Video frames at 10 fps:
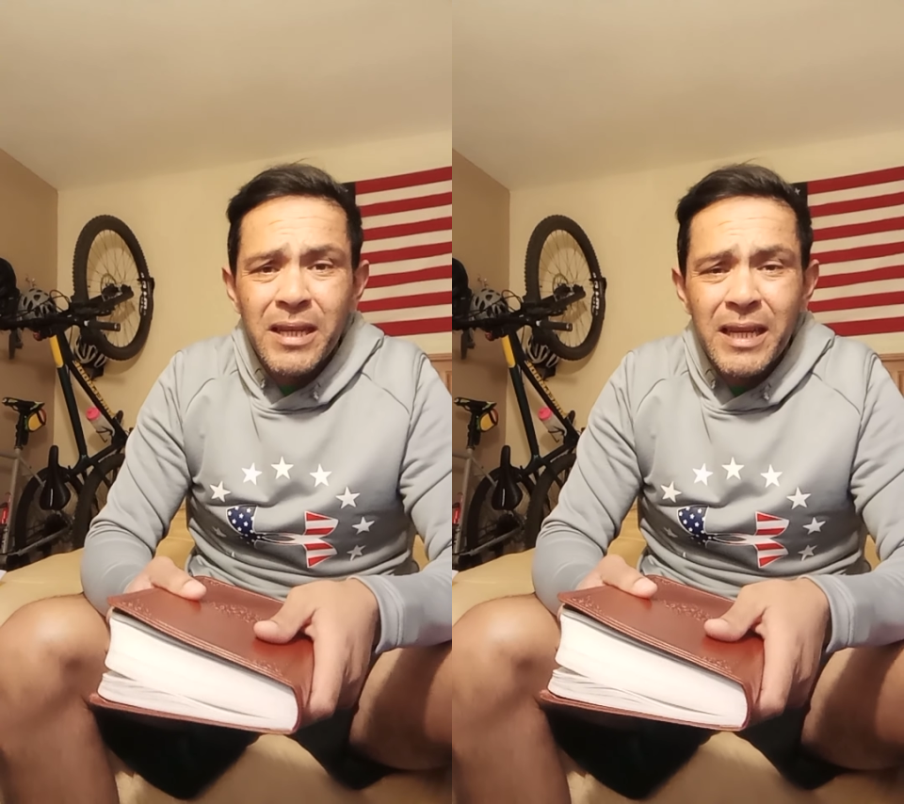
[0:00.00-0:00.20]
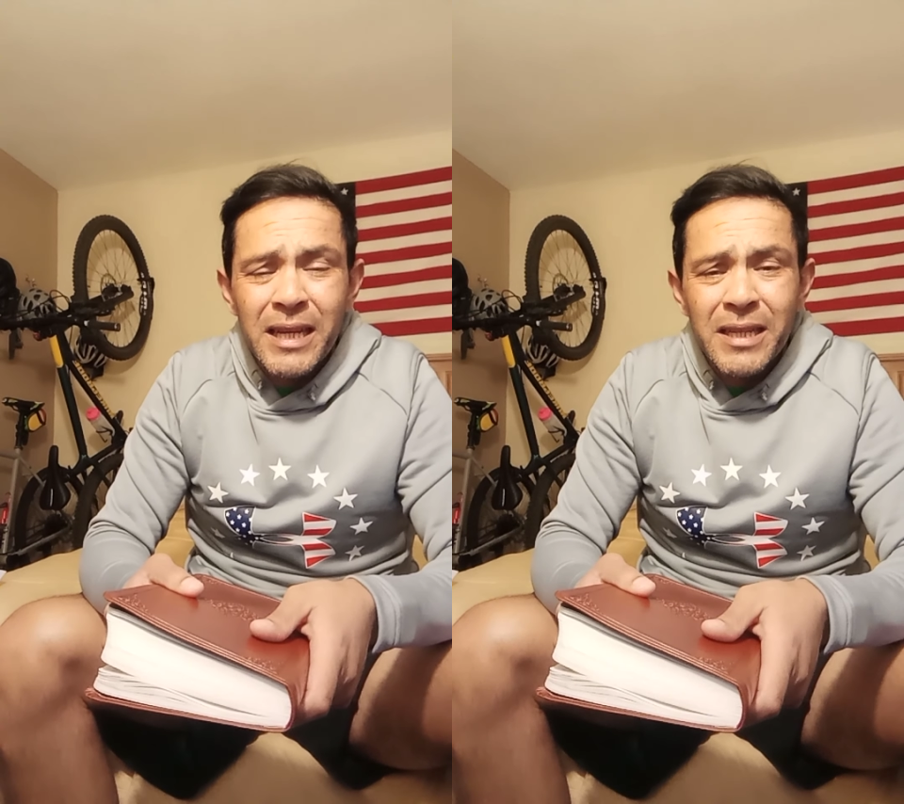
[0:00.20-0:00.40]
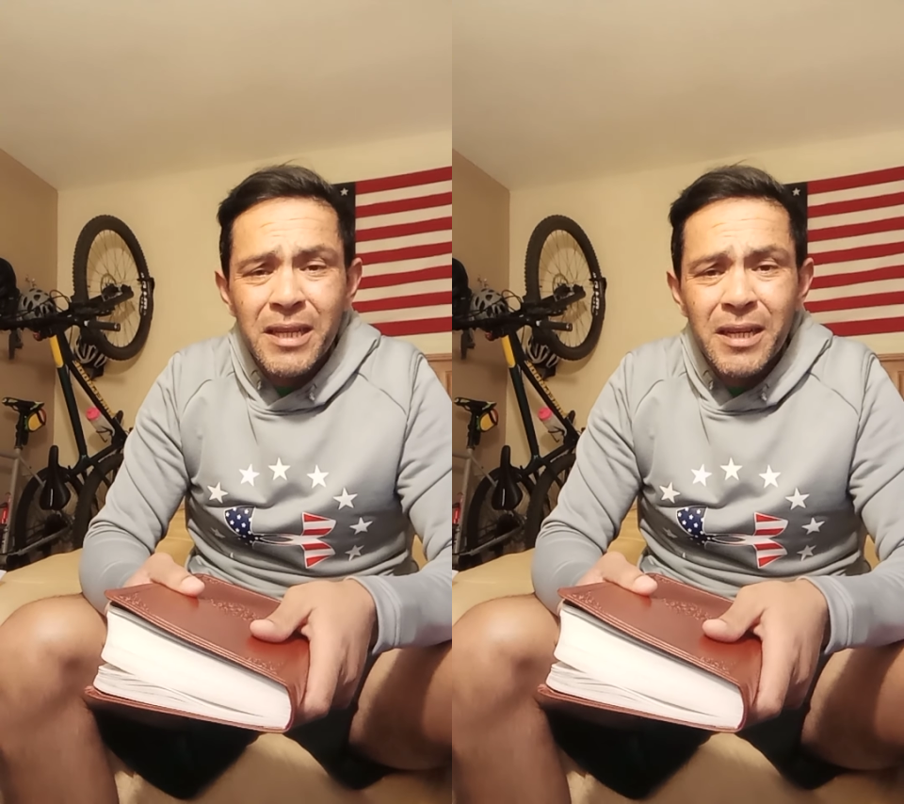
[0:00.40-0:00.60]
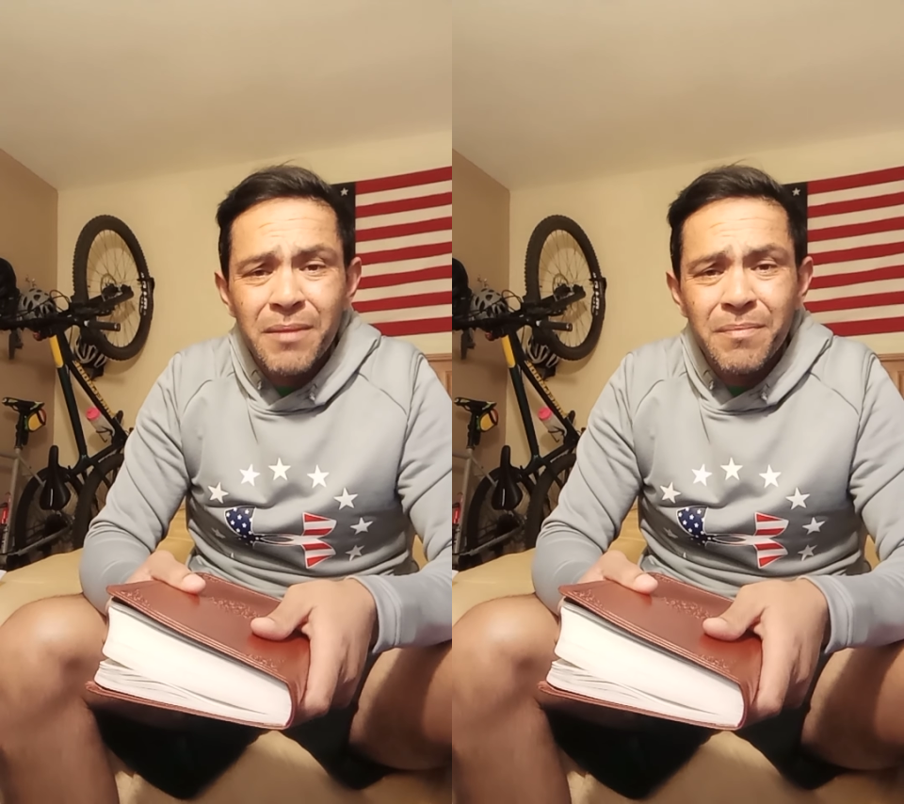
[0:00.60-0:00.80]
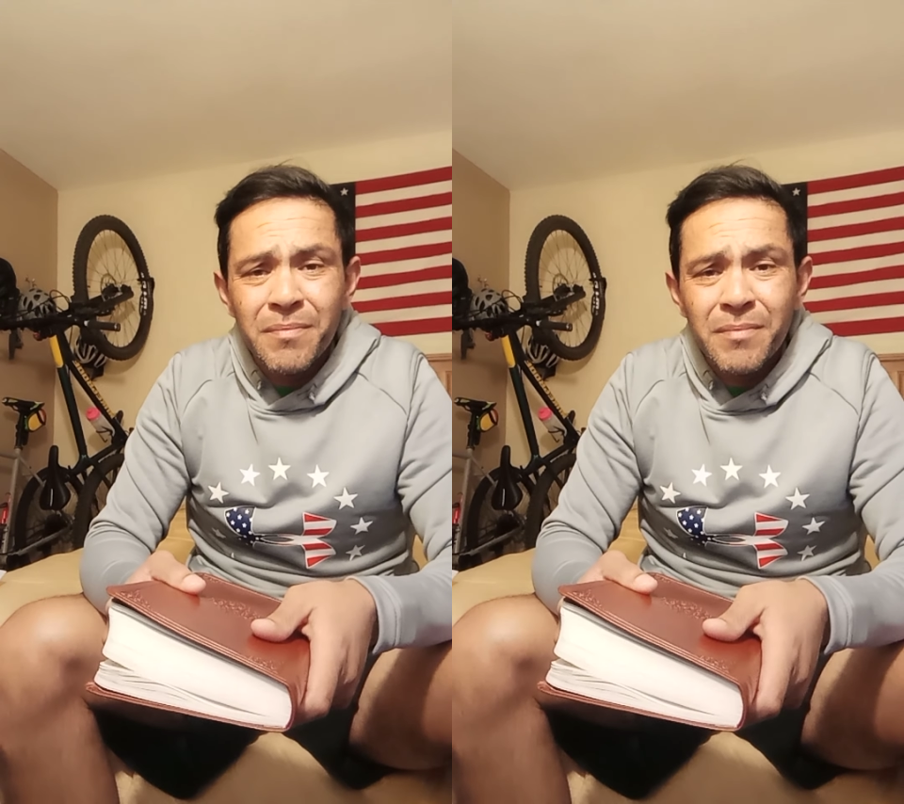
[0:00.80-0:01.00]
And
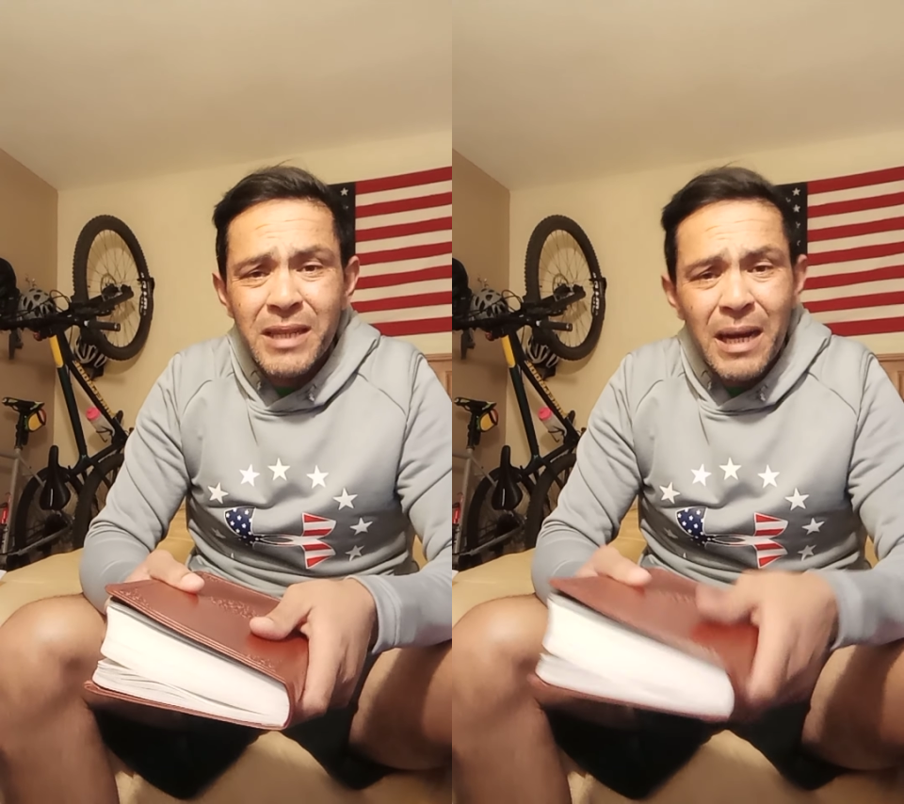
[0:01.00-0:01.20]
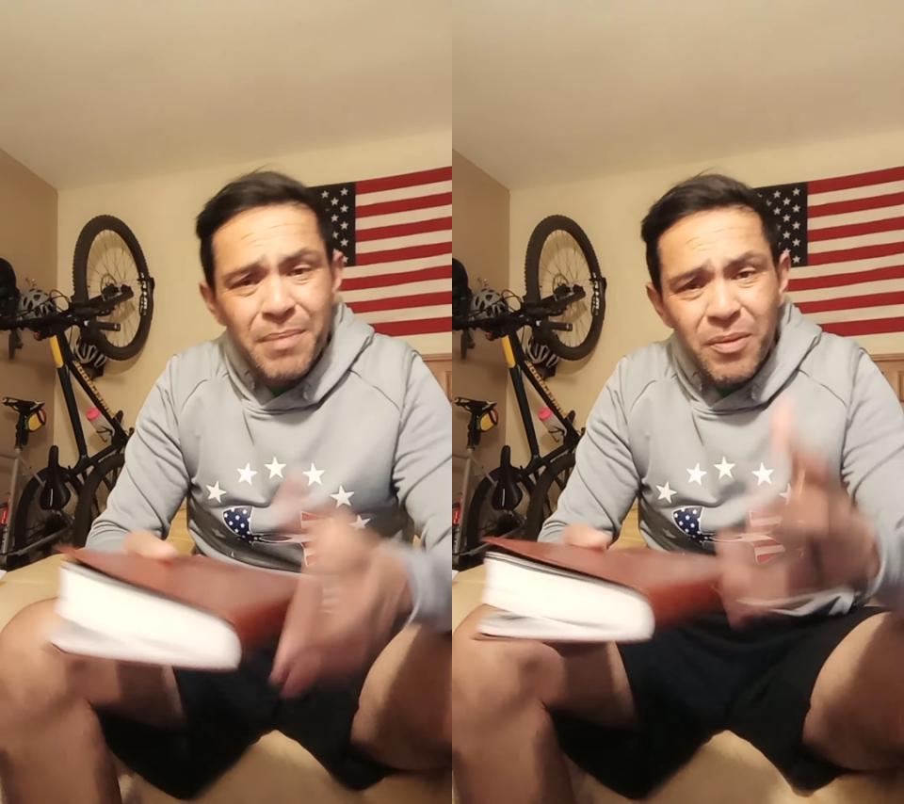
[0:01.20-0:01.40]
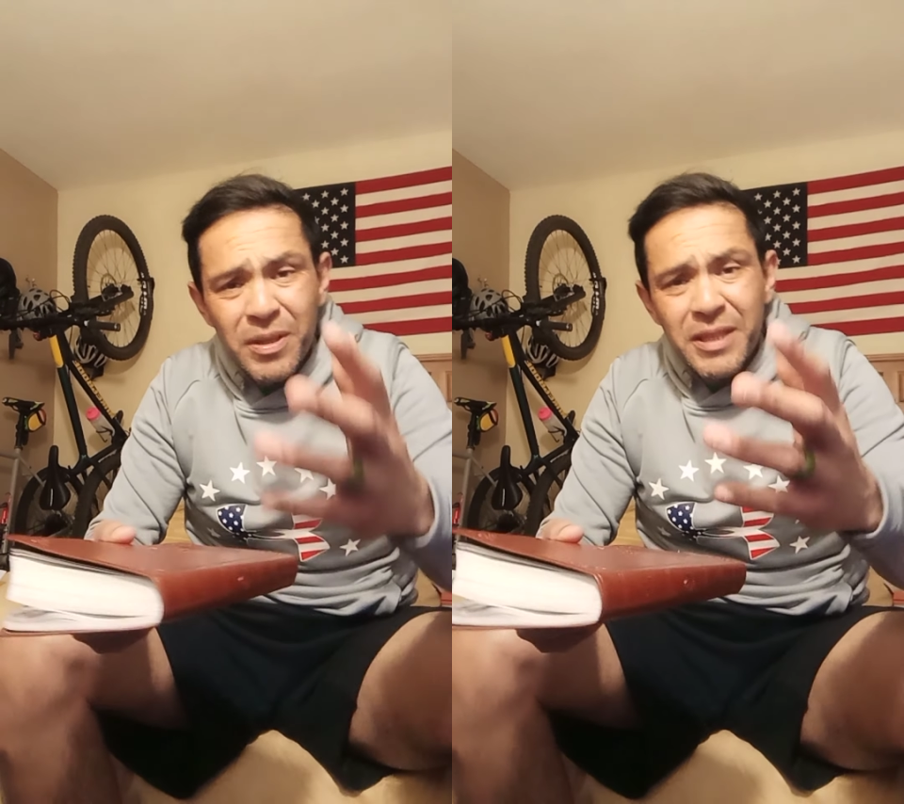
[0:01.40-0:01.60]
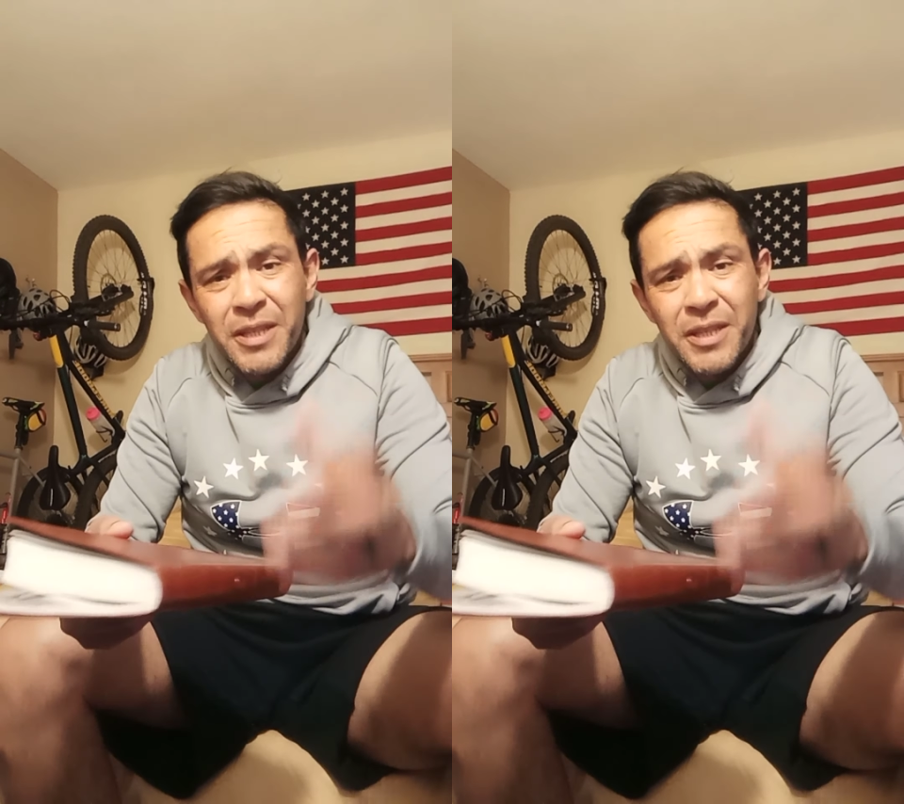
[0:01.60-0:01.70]
um, God be with